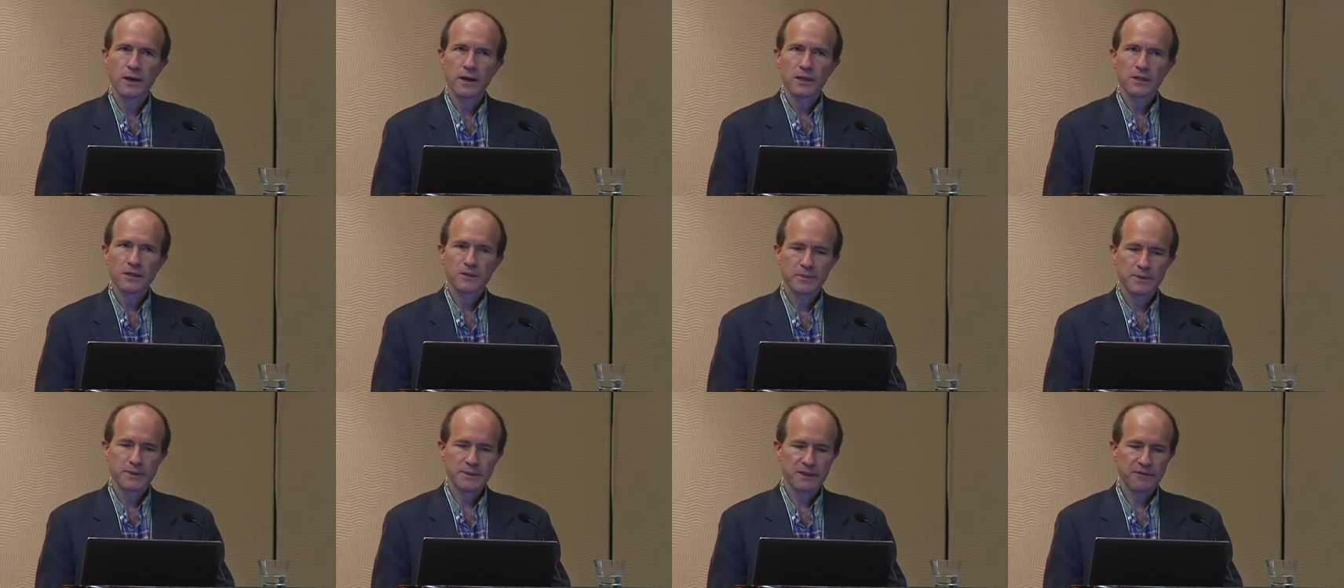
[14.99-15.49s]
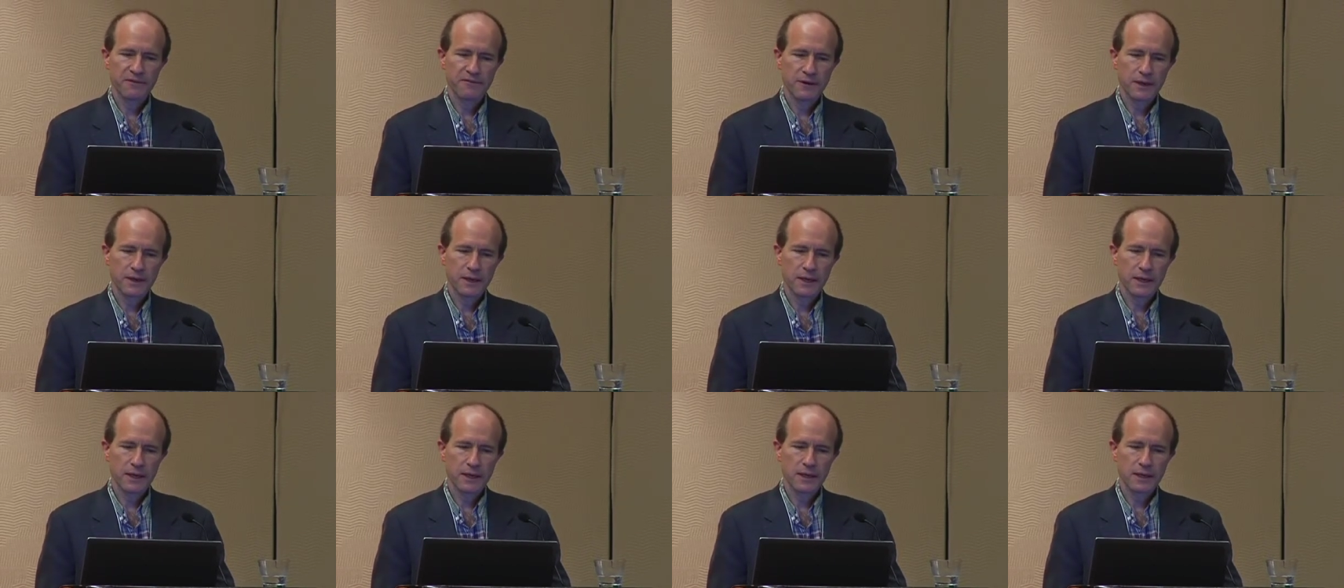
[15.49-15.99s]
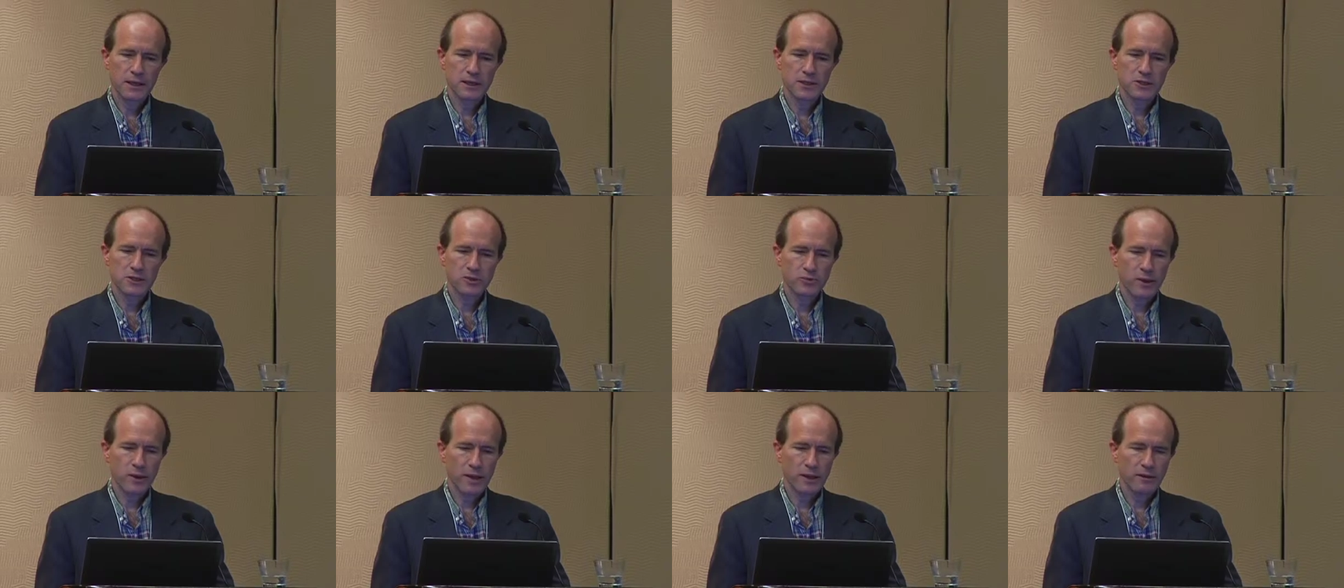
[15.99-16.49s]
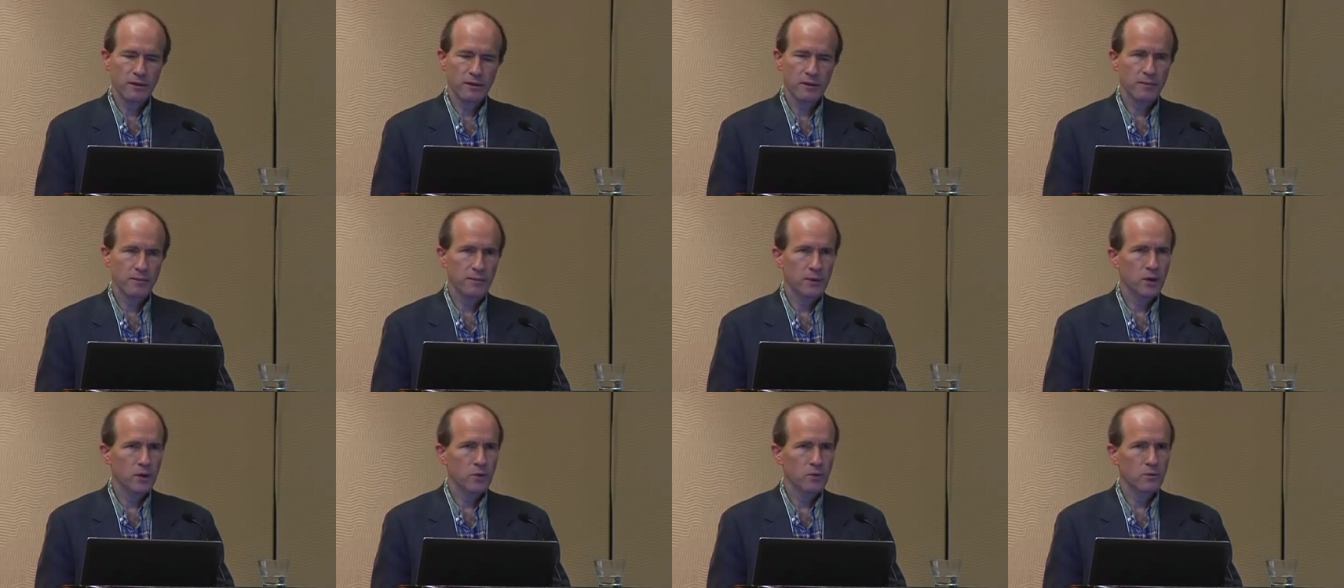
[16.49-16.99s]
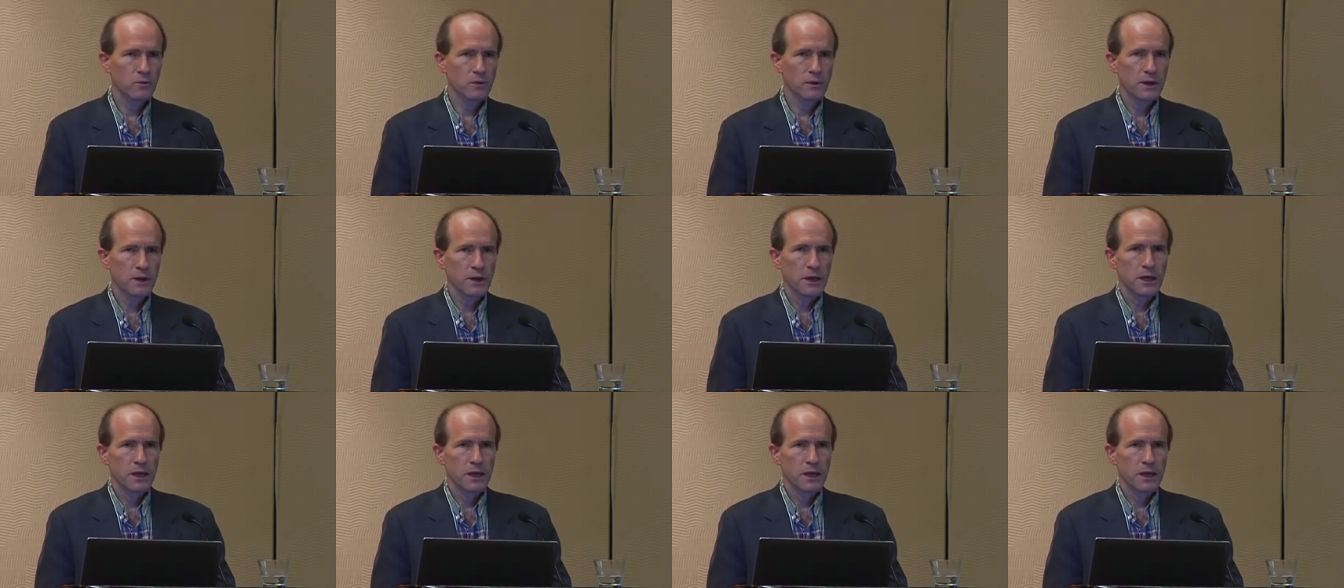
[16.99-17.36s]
specifically the strength of the bone,